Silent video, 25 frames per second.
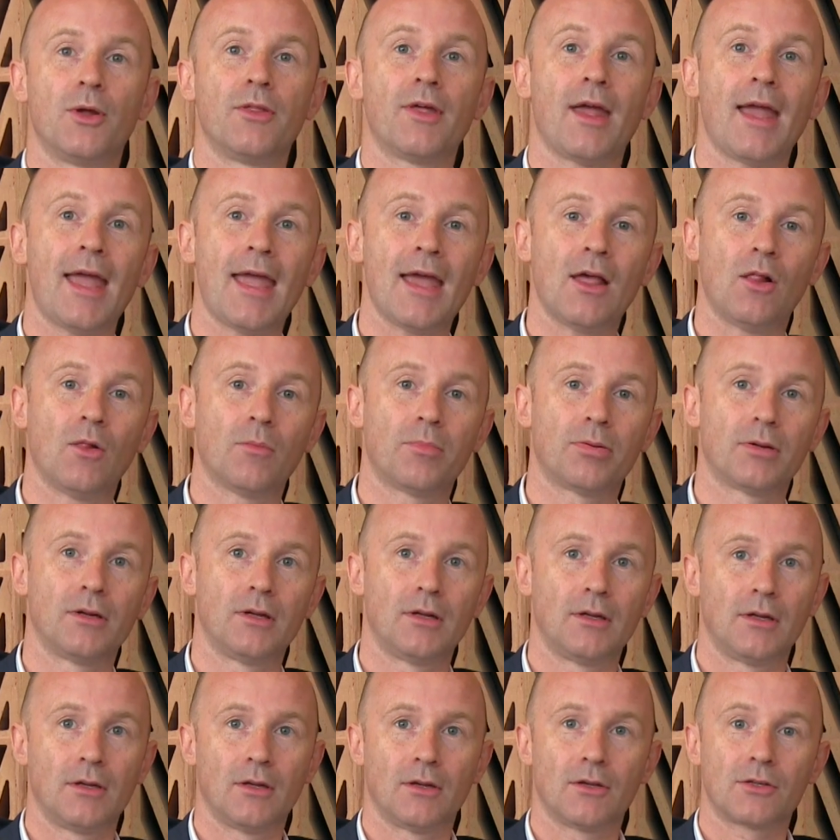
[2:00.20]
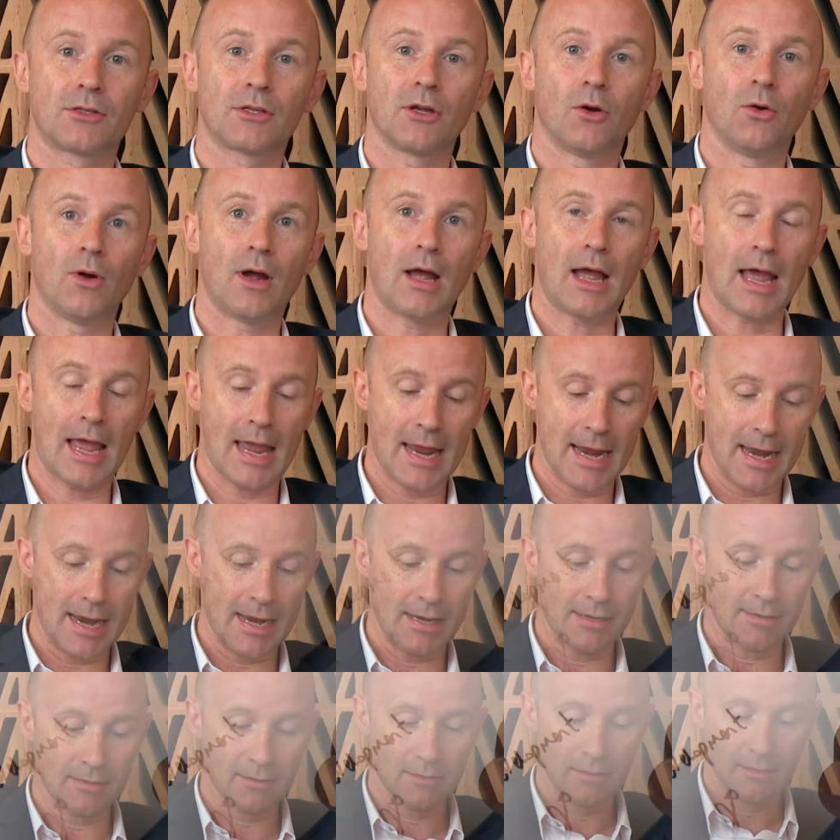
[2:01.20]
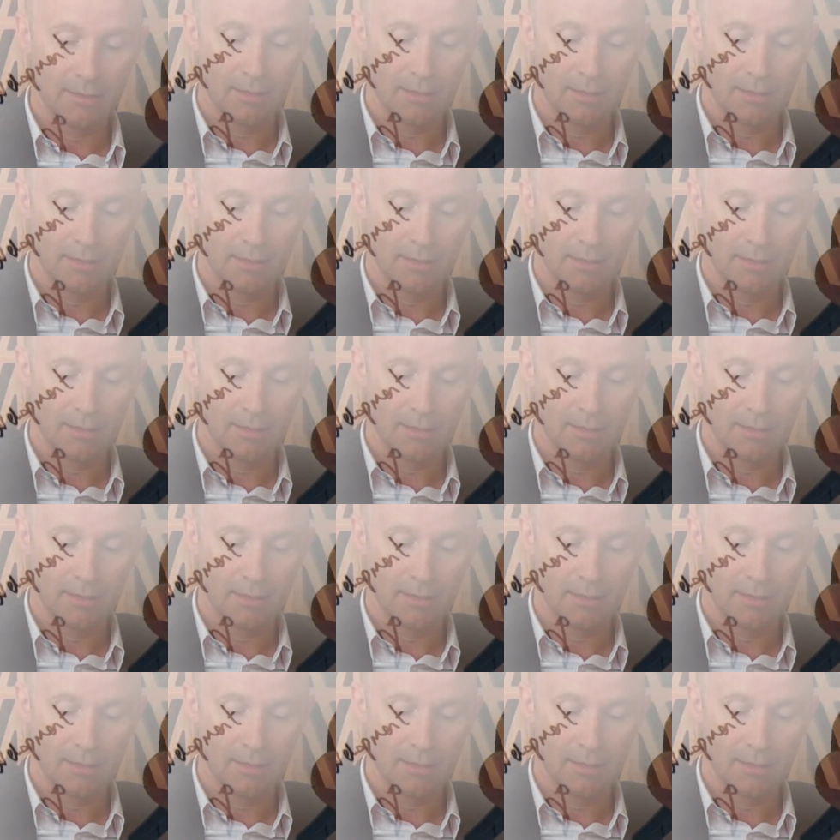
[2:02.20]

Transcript: with help. So aid,